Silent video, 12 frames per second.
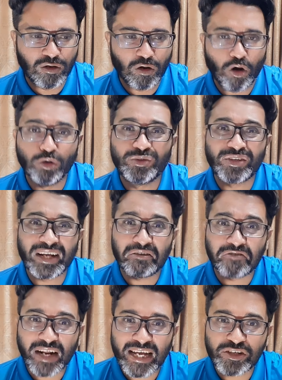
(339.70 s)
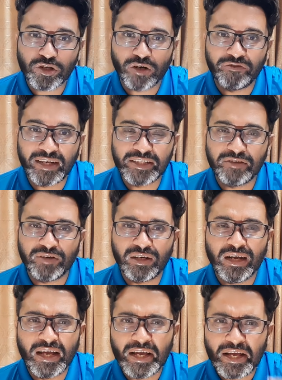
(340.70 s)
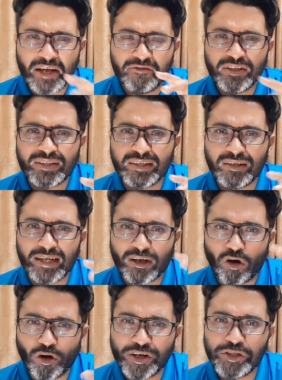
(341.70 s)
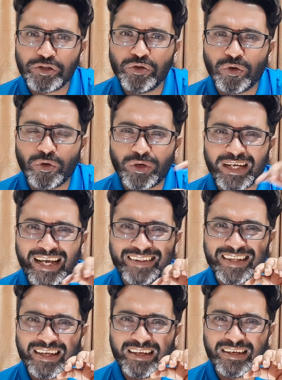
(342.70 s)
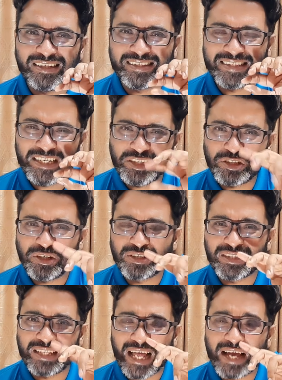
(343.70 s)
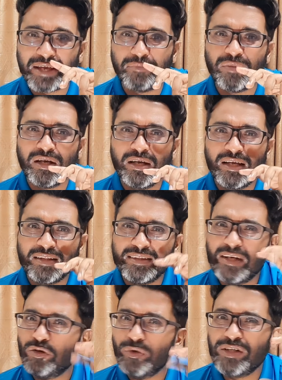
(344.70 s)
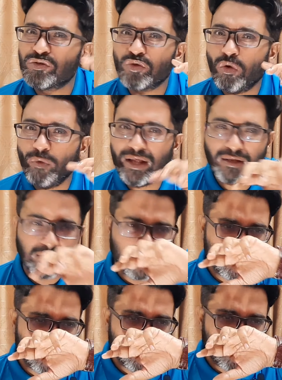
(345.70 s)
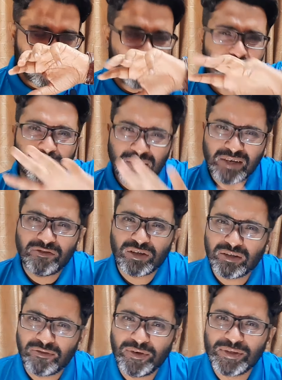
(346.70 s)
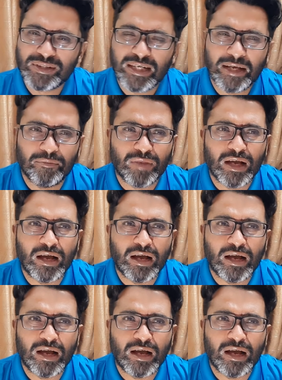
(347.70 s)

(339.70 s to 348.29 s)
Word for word: Autre or Vetiver, every single like orange note and the citrus lime they do it so well when you smell it for the first time